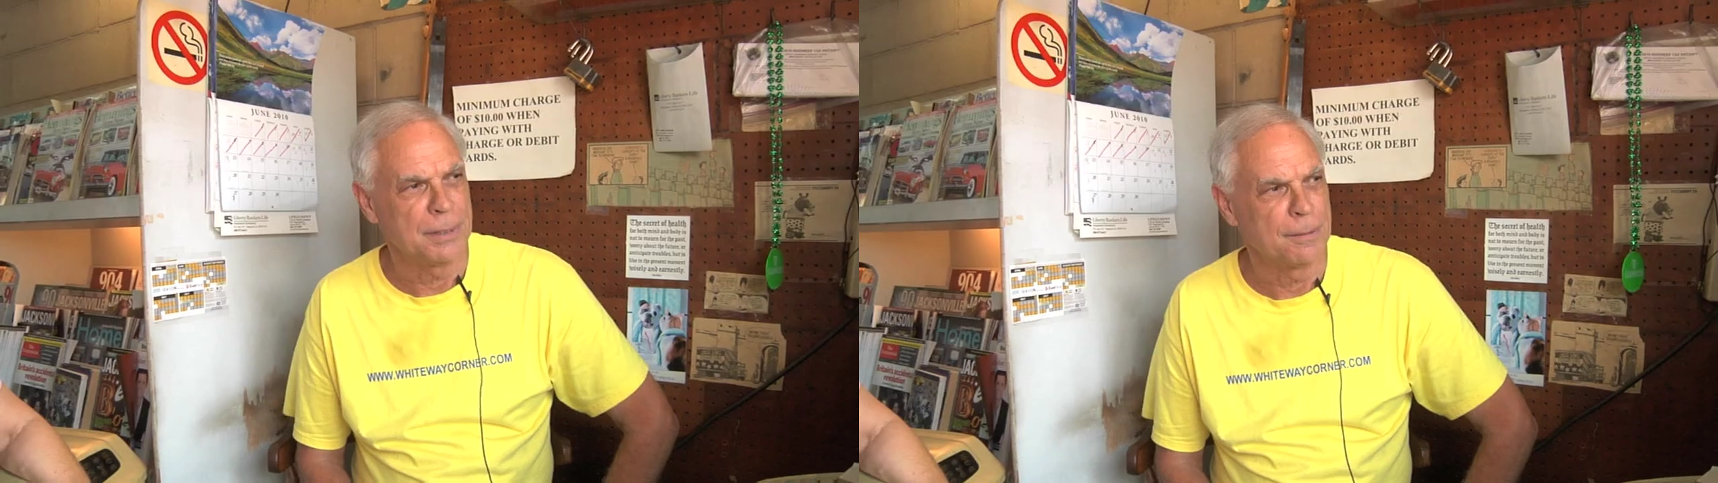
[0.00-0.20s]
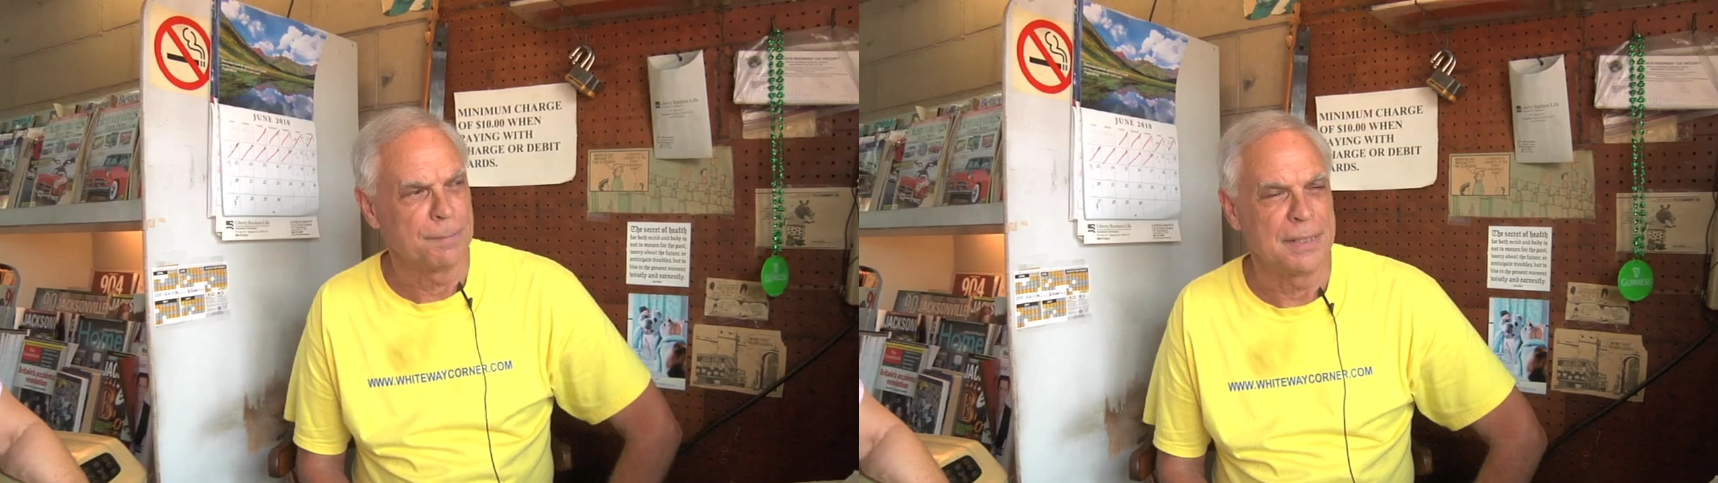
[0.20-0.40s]
the
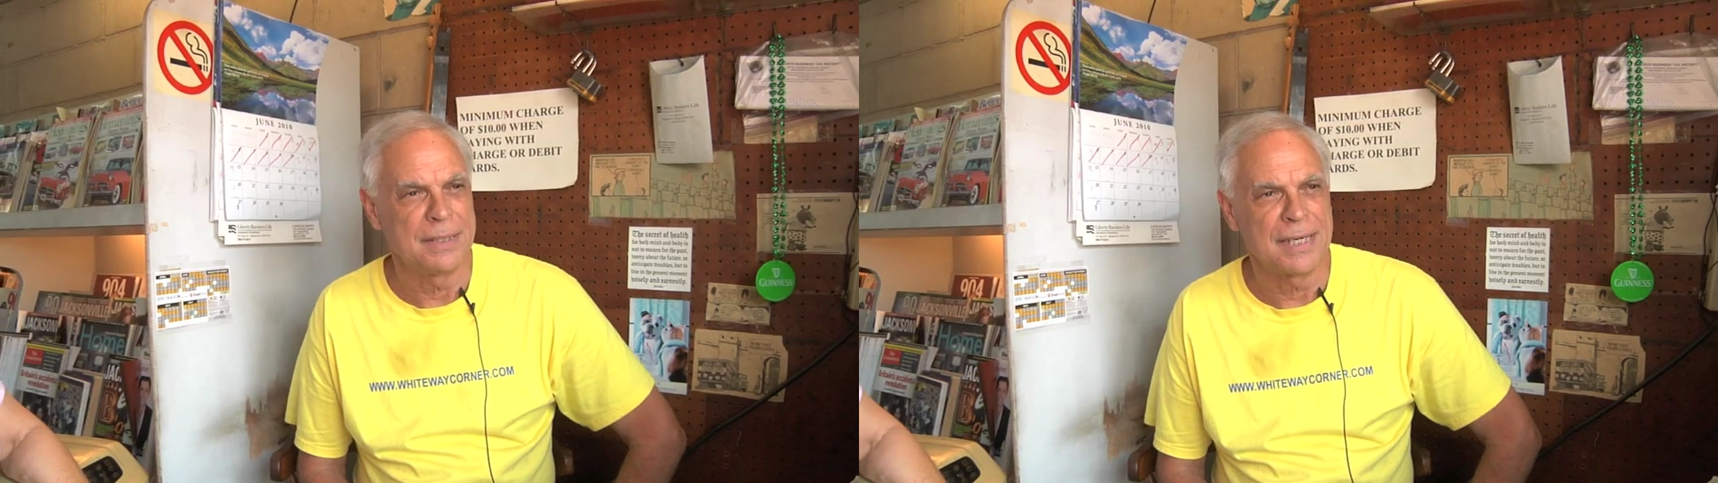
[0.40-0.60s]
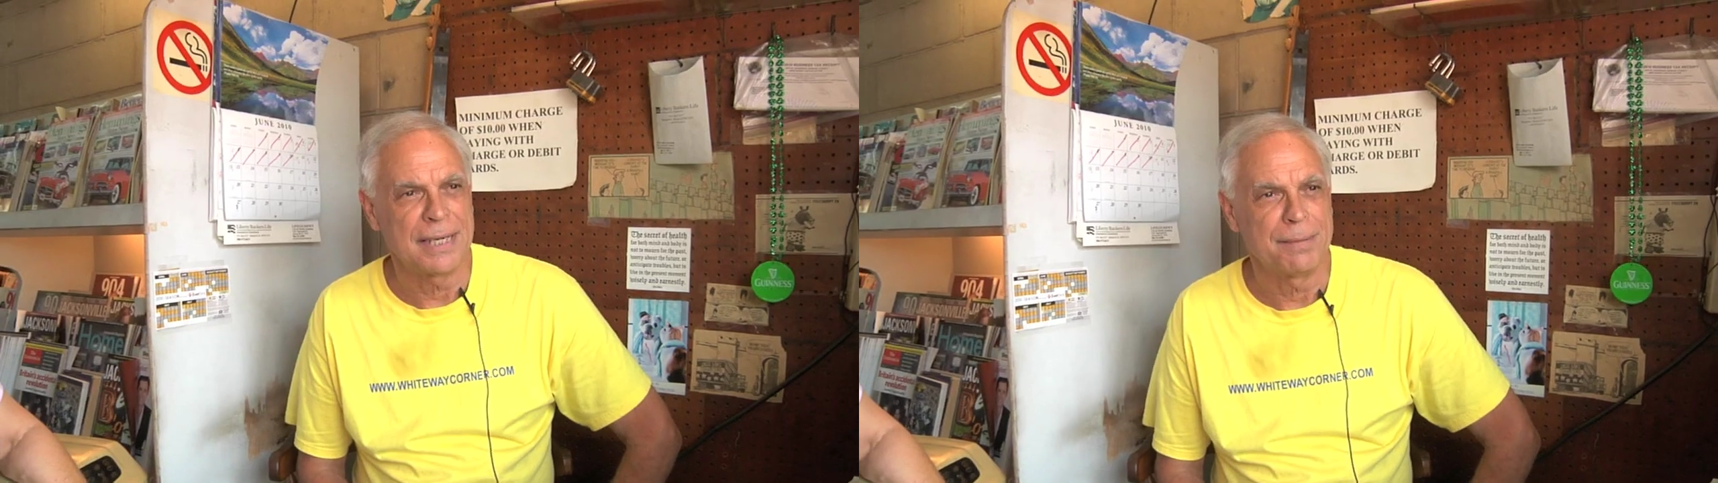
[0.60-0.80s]
company at
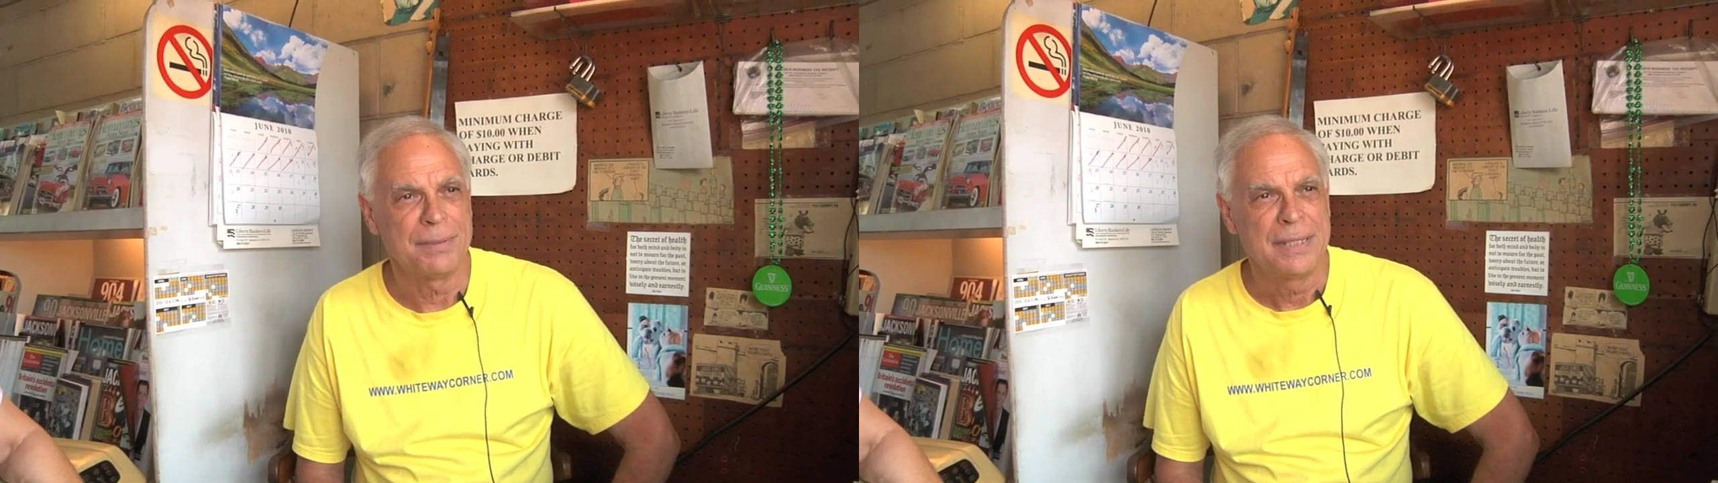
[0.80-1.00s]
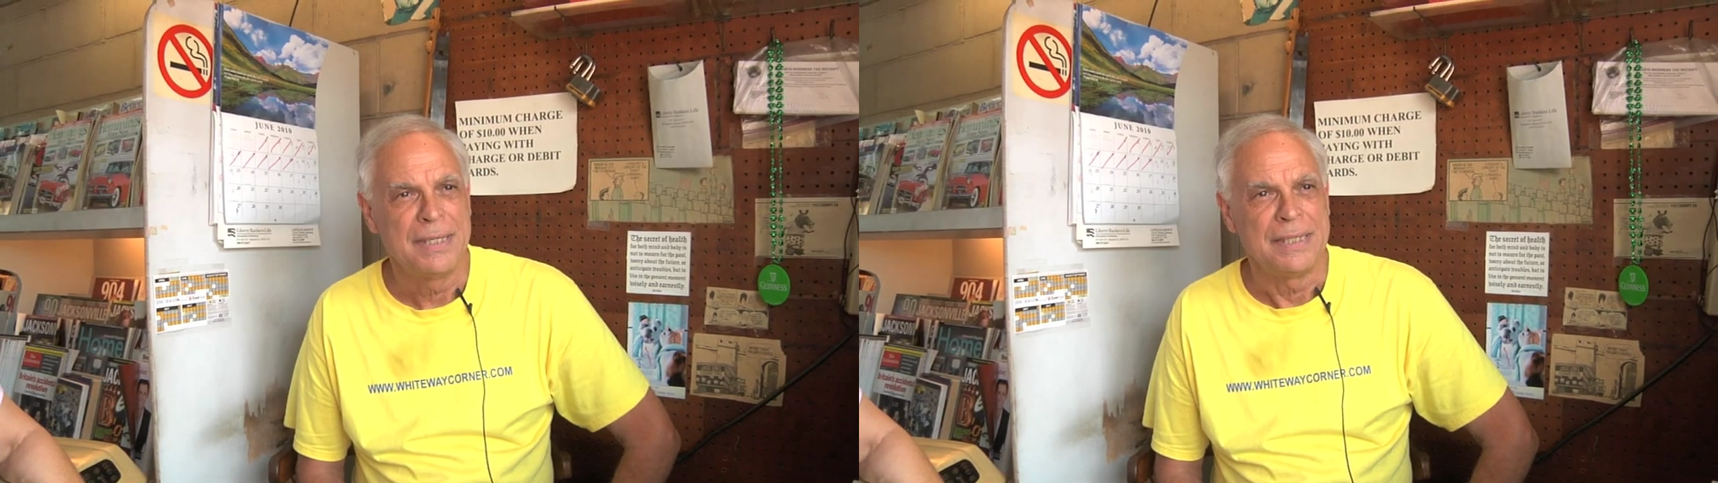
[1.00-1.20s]
the
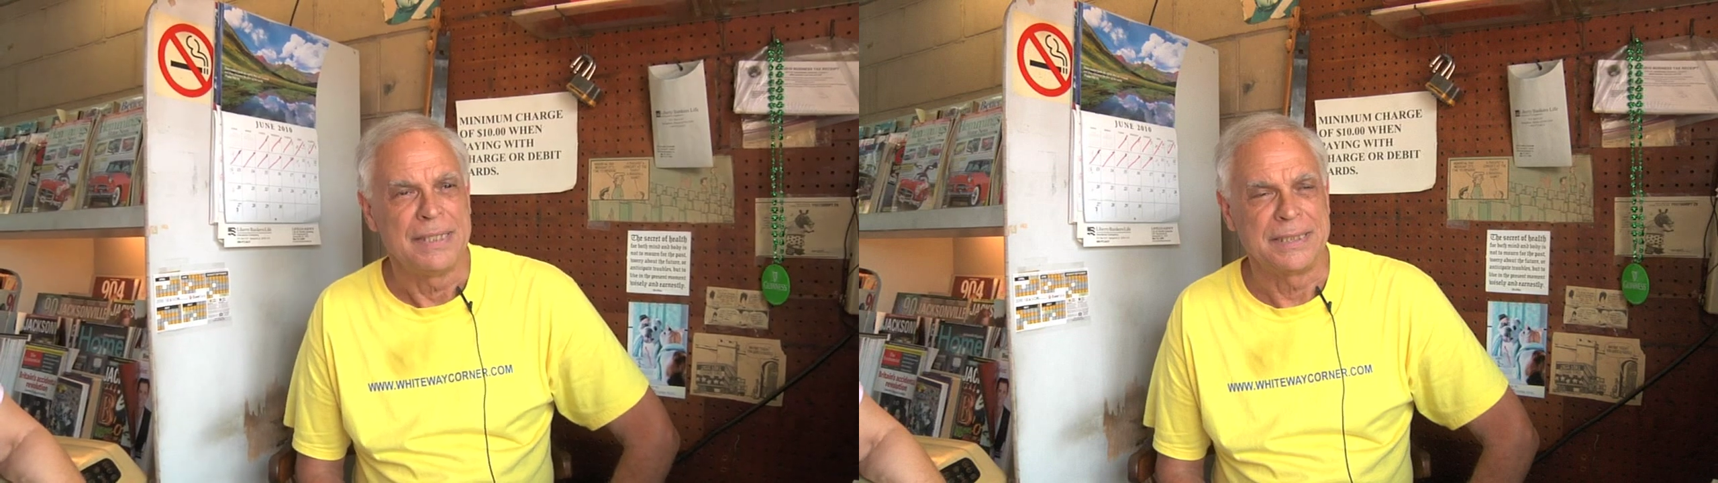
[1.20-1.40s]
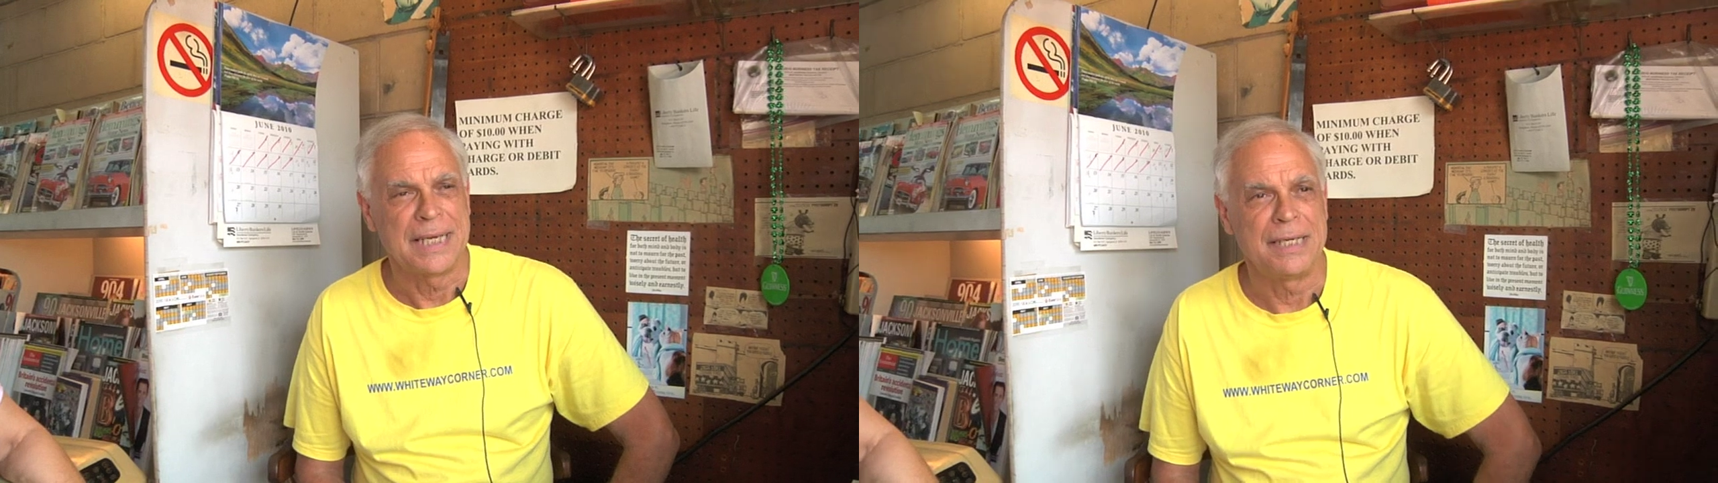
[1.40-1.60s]
time.
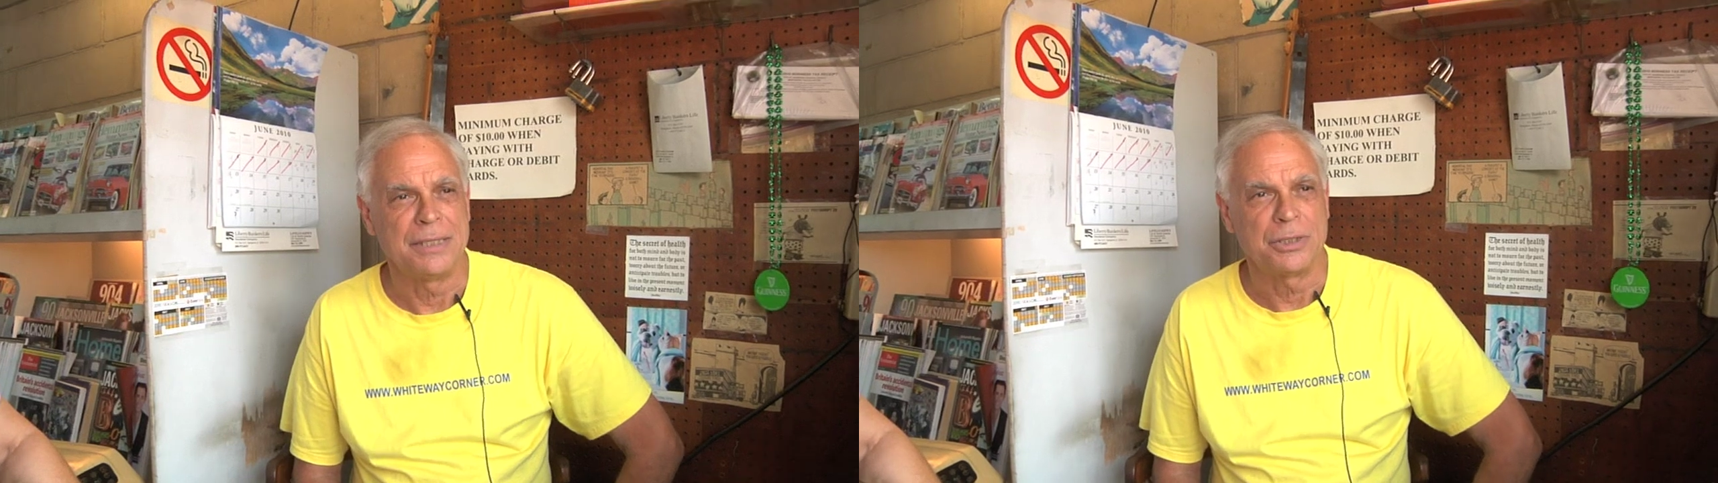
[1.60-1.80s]
Decided to